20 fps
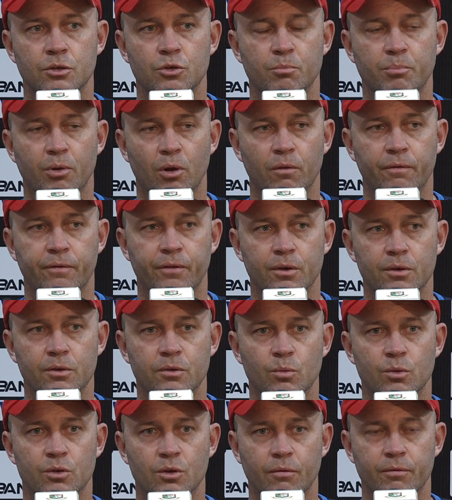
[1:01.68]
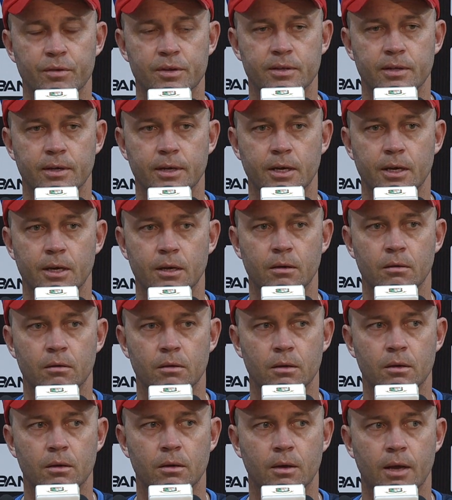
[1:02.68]
to bowl first was obviously
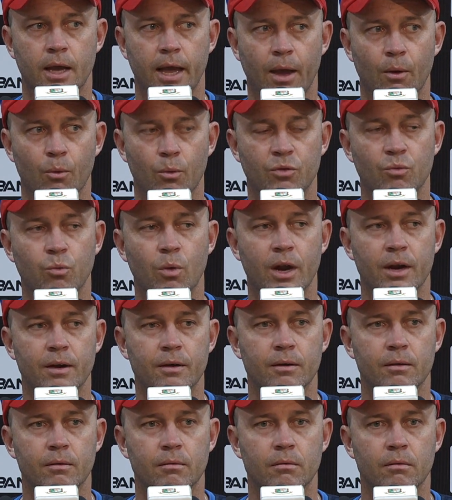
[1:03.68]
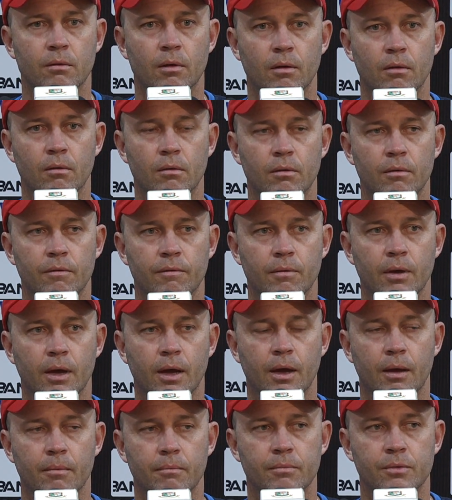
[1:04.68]
with one
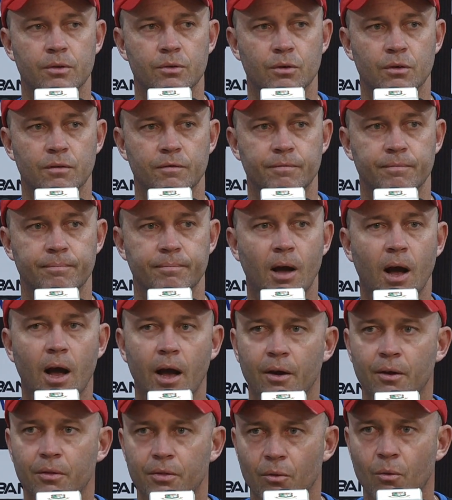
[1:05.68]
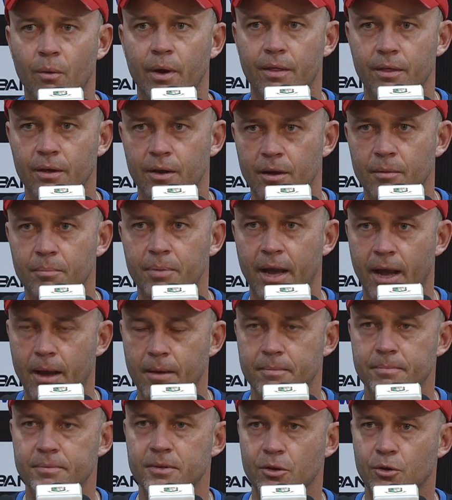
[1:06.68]
sort of eye on the weather.
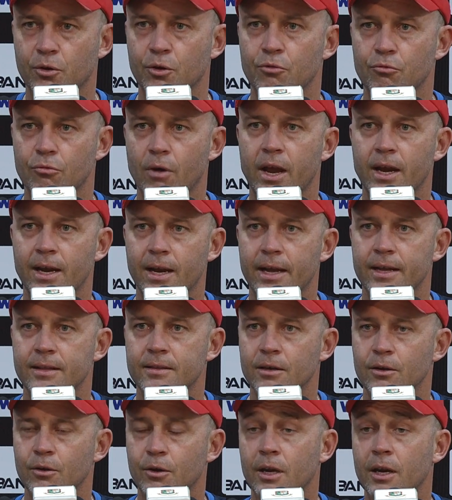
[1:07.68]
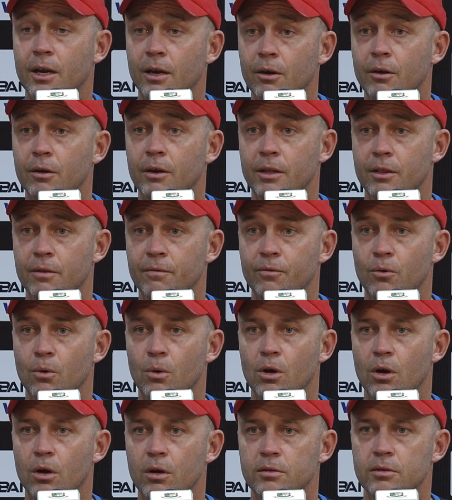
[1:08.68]
Perhaps it could rain later looking at the
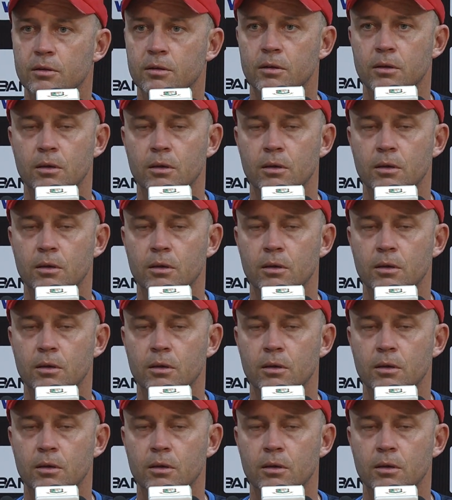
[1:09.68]
forecast.